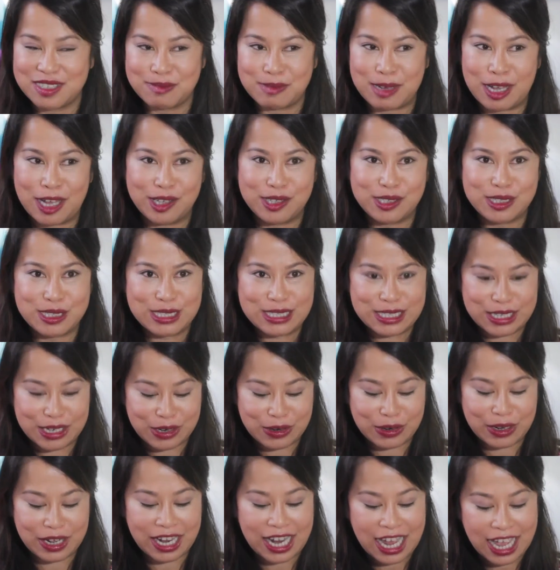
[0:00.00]
smell.
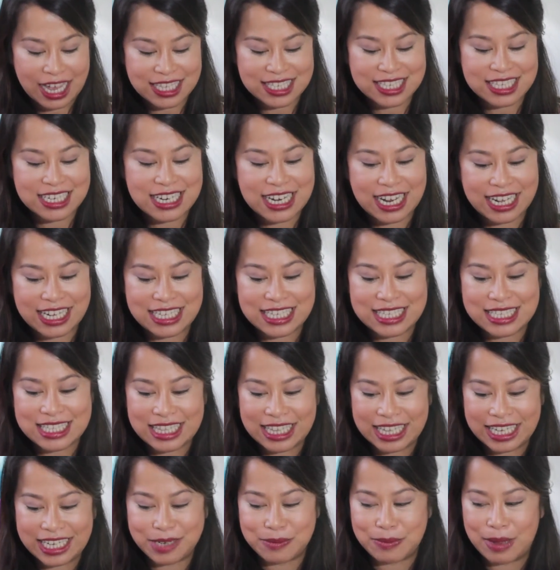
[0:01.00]
So it has a nice
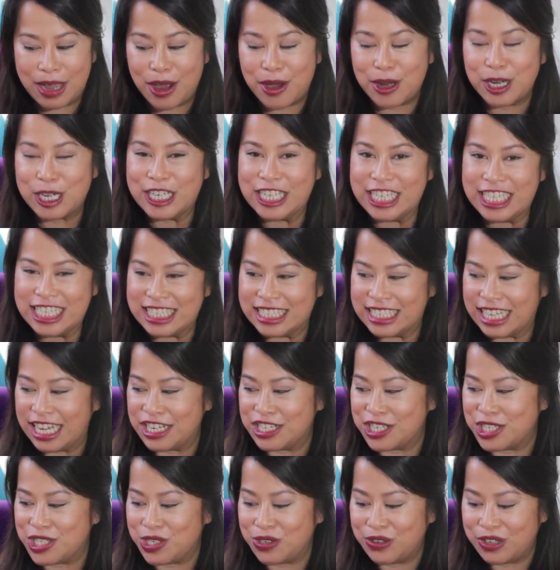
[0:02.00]
light powdery
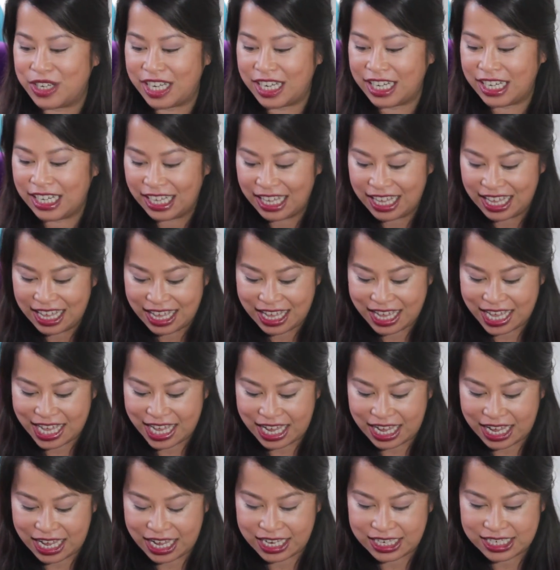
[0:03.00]
scent to it,
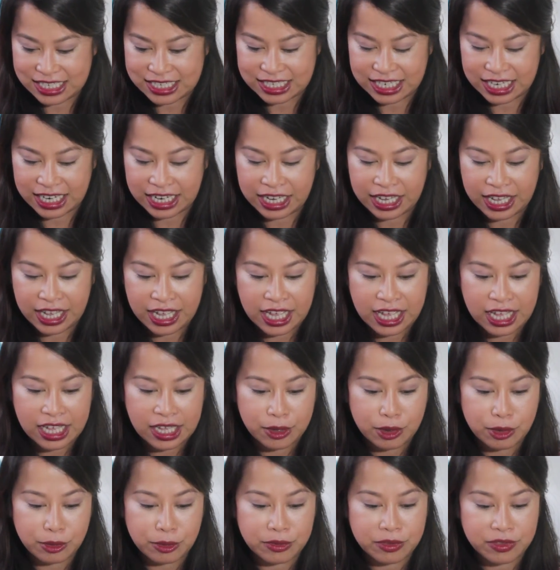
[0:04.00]
and
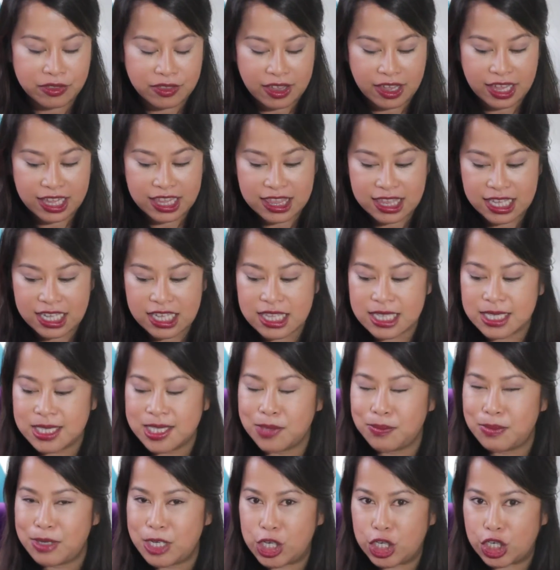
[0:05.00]
I think this
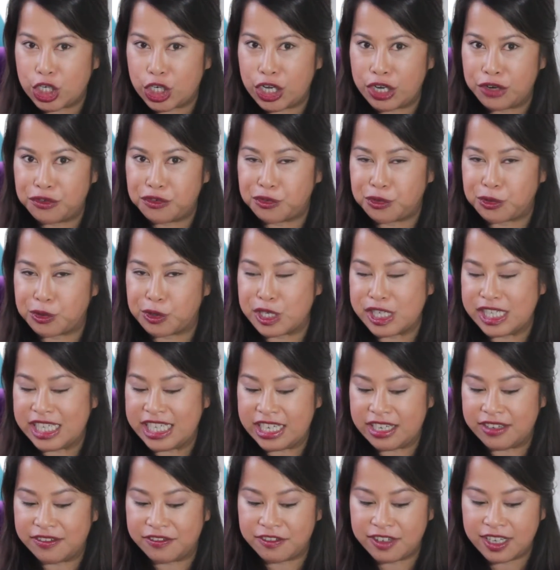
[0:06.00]
will be good for
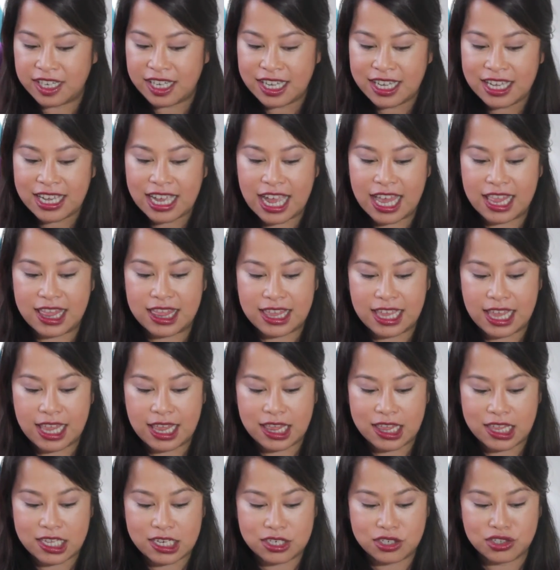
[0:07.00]
evening, and
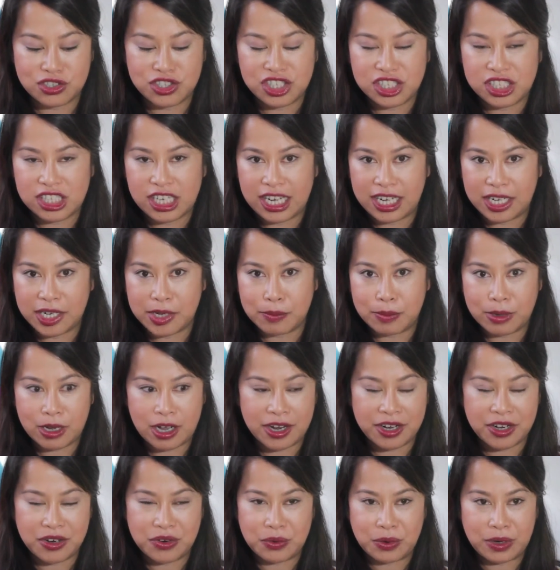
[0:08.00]
then the Dolce &
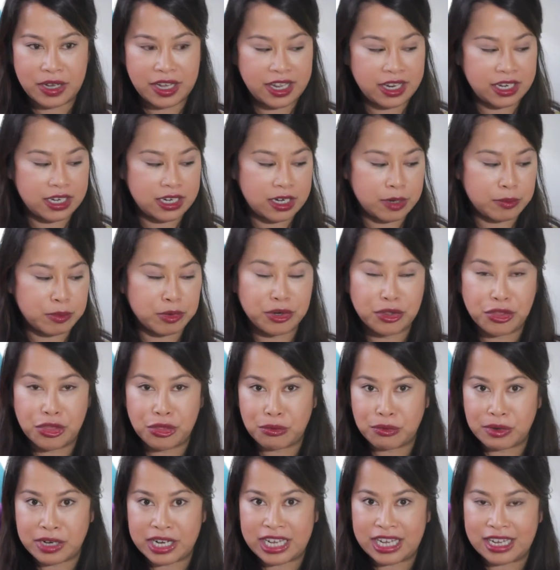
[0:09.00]
Gabbana one, No.
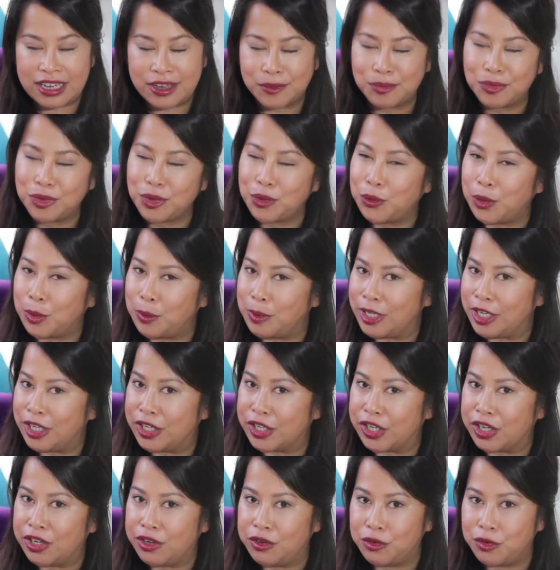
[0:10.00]
3, will be
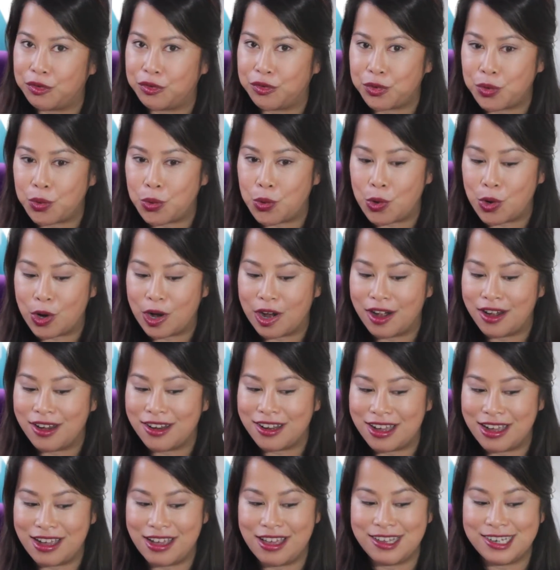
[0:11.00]
good for
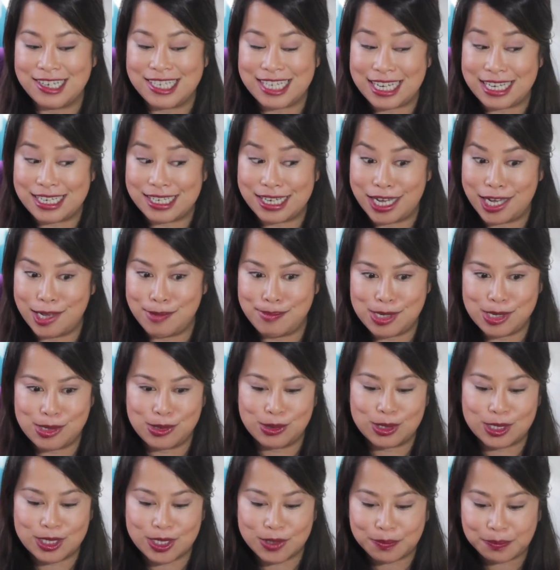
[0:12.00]
daytime
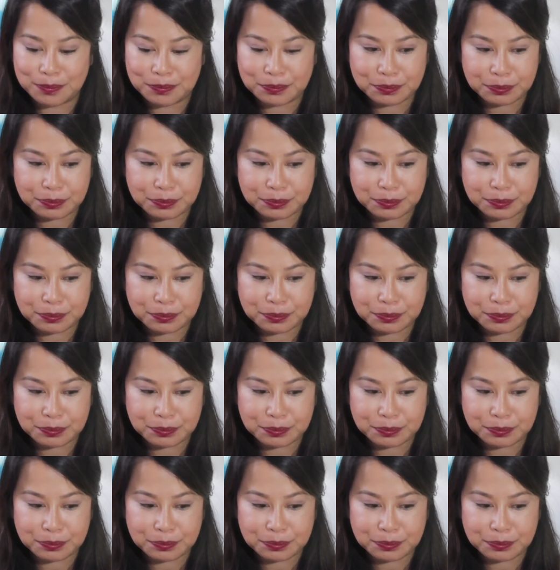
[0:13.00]
use.